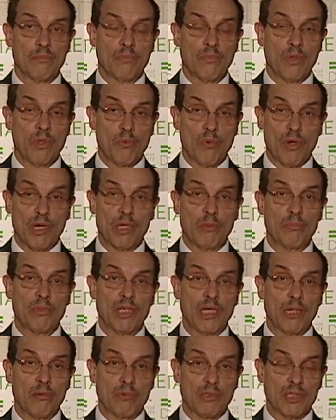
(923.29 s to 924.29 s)
we want to be
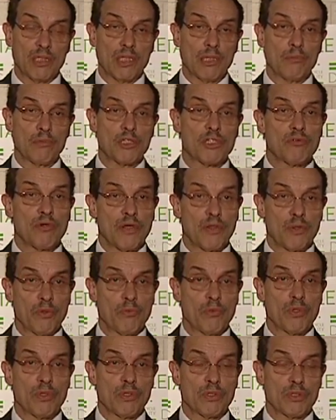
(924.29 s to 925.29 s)
able to demonstrate to
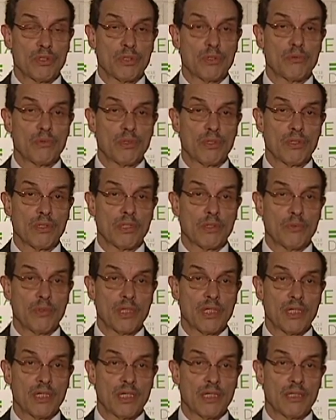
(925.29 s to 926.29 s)
the world that we
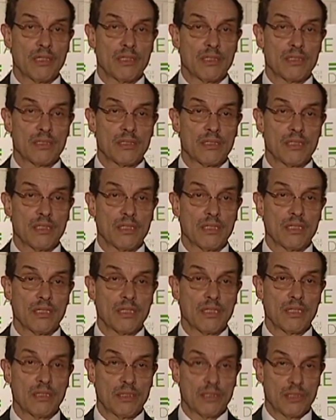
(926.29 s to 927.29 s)
can get
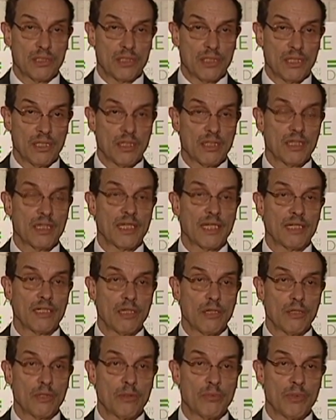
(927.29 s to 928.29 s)
this done, and I
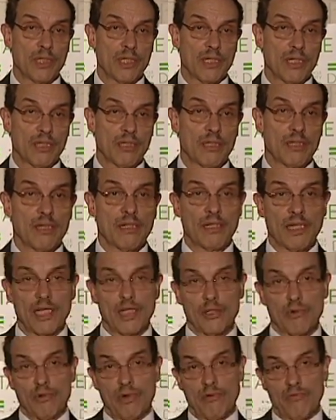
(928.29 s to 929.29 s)
know that we can.
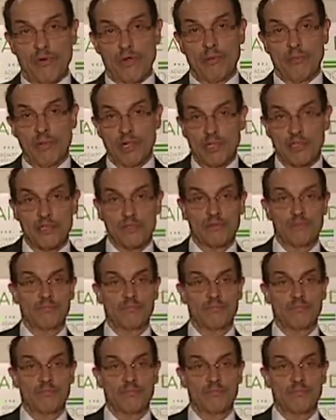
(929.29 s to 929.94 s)
Thank you all very much.